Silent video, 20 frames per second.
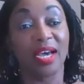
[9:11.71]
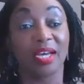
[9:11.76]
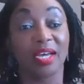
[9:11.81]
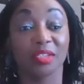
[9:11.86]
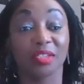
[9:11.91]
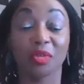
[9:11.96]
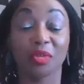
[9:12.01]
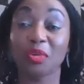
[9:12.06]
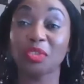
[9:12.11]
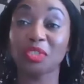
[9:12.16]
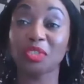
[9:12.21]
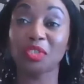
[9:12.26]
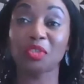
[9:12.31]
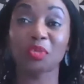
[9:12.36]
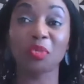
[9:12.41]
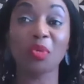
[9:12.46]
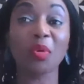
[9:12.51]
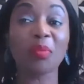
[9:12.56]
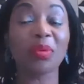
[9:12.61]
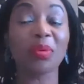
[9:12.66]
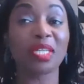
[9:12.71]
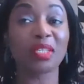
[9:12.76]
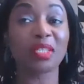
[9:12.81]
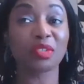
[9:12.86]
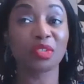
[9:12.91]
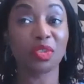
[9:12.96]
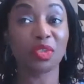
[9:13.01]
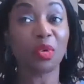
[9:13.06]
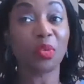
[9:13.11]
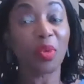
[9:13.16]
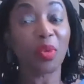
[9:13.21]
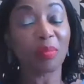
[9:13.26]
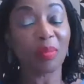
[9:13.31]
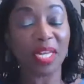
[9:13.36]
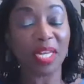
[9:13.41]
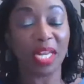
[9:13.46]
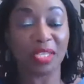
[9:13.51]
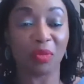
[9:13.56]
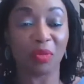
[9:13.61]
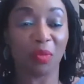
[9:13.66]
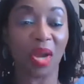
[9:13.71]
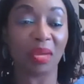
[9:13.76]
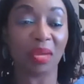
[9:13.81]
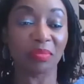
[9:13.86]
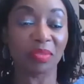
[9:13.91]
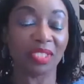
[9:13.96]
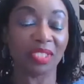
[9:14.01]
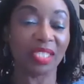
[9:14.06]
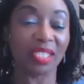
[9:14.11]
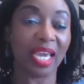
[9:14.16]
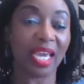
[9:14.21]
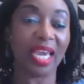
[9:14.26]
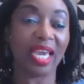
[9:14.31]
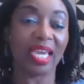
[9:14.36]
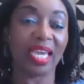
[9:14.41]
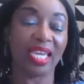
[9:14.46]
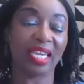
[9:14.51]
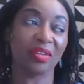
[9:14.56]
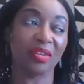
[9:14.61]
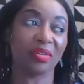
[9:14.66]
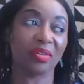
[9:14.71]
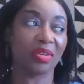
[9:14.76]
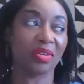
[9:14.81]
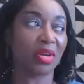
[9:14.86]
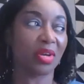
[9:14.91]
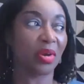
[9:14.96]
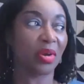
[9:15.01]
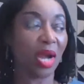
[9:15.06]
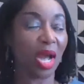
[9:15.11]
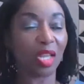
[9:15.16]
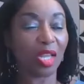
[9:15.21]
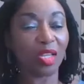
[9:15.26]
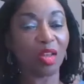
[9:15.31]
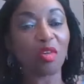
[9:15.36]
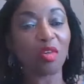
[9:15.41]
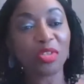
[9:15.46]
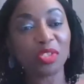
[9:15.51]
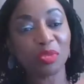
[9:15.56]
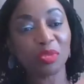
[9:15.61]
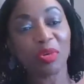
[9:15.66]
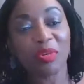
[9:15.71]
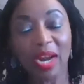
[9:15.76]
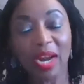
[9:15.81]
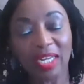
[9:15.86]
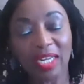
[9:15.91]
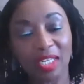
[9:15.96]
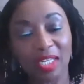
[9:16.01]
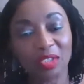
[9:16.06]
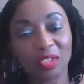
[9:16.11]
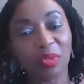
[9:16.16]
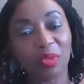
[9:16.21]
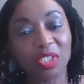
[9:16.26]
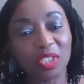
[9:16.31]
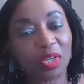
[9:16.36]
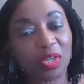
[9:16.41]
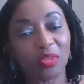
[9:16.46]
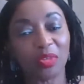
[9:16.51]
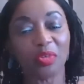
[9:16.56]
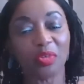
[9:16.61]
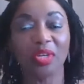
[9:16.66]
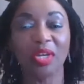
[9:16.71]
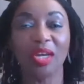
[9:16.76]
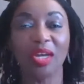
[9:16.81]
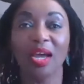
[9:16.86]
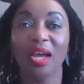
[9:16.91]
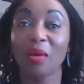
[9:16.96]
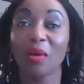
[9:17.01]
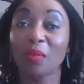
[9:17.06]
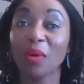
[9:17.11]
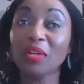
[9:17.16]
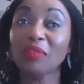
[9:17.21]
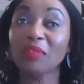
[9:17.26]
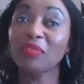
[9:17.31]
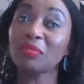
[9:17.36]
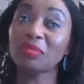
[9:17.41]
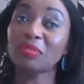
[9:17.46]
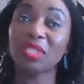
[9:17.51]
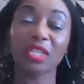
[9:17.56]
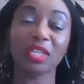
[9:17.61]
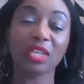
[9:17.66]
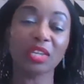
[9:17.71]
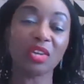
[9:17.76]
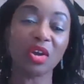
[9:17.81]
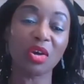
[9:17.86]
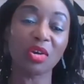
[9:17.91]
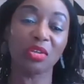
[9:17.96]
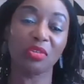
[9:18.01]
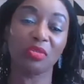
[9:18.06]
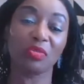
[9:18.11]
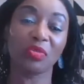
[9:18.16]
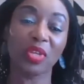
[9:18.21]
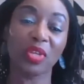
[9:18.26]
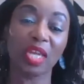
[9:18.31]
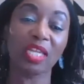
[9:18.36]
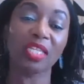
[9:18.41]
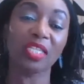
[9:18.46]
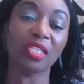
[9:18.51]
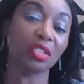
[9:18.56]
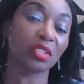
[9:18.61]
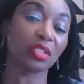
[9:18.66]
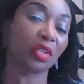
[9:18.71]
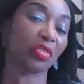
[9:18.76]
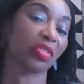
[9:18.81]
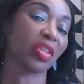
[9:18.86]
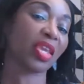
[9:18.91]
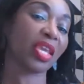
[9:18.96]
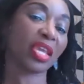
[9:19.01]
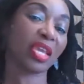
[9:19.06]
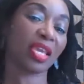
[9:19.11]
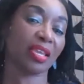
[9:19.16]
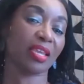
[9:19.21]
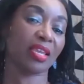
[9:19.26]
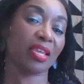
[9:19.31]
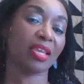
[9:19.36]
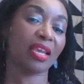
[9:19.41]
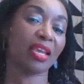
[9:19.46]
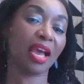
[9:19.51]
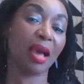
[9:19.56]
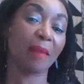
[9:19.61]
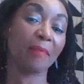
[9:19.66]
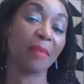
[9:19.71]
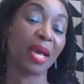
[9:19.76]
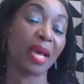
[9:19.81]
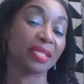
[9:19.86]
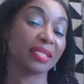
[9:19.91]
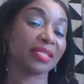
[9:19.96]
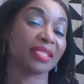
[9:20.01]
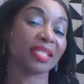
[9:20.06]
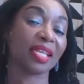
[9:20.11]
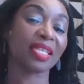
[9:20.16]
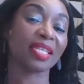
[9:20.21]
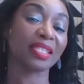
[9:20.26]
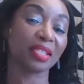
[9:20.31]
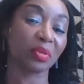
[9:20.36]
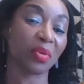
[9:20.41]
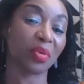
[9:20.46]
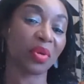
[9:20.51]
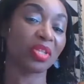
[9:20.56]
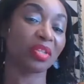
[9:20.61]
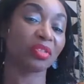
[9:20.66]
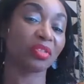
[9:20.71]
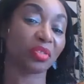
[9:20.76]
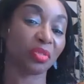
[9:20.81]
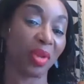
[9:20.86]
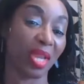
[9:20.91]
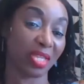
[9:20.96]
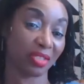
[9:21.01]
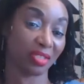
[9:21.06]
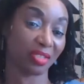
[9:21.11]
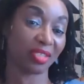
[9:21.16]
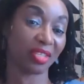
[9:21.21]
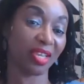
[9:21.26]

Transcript: So there was this woman, two women at the YMCA, our lockers were right next to each other. One of them said, you really need to think about selling the way you dress.